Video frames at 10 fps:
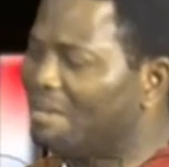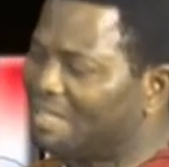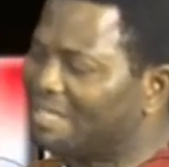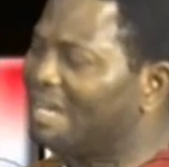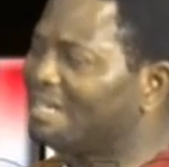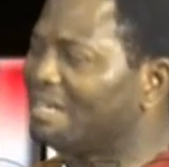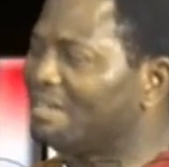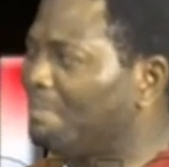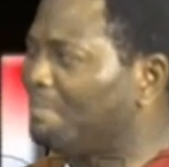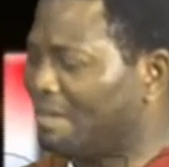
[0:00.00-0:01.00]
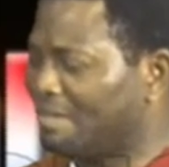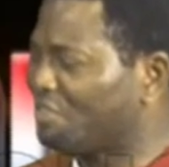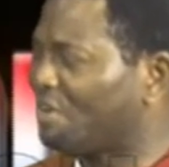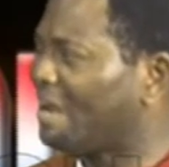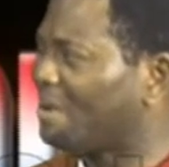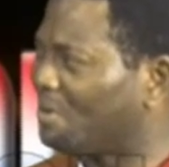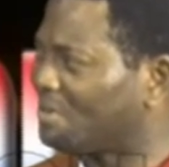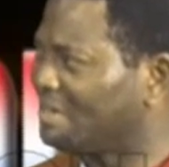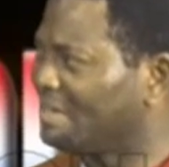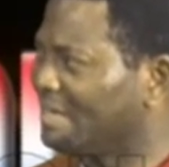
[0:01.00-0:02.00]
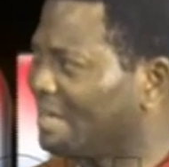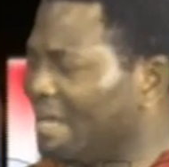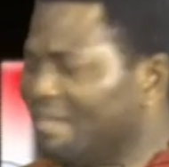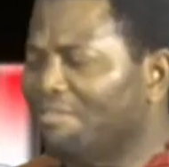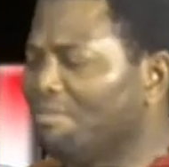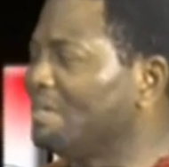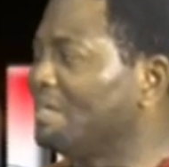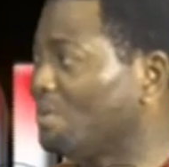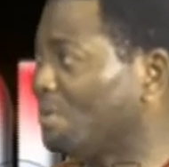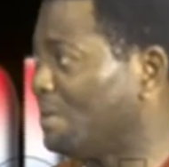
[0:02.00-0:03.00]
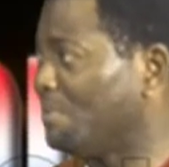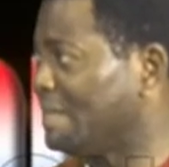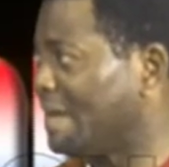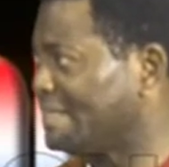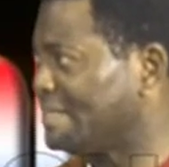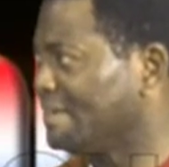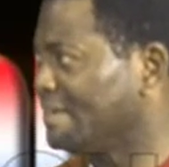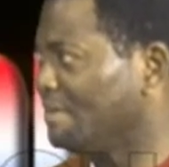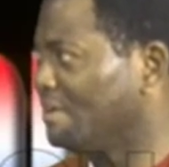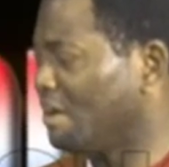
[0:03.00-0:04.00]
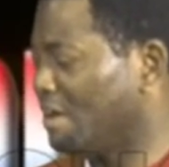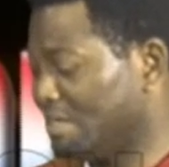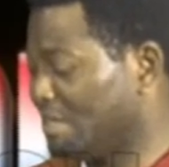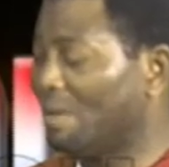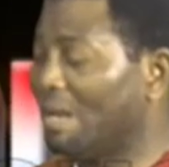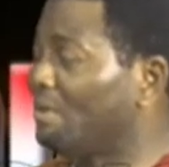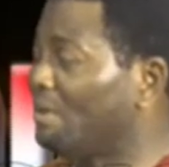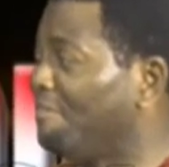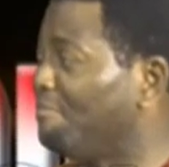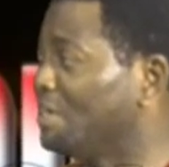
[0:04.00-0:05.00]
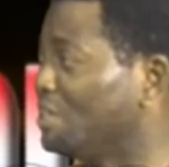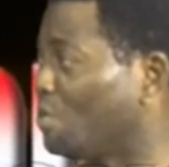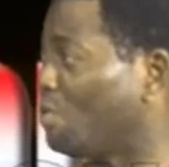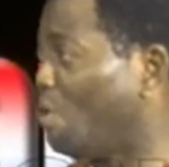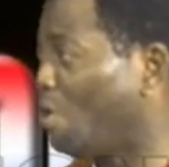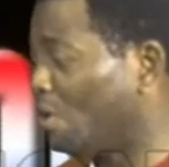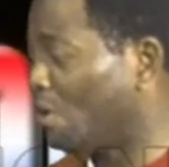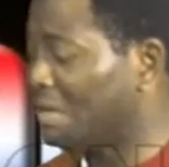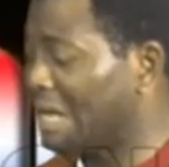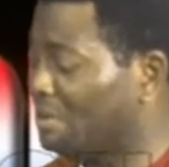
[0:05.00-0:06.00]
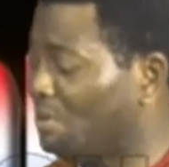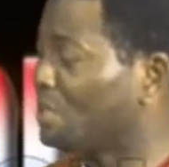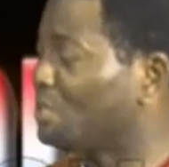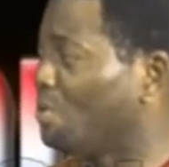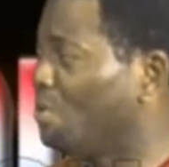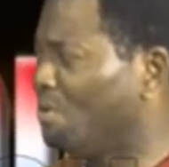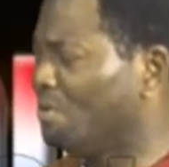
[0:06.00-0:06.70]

it ends at the trial court, and everybody is okay with that. They say, well, I don't have money to go all on, I don't want to go on,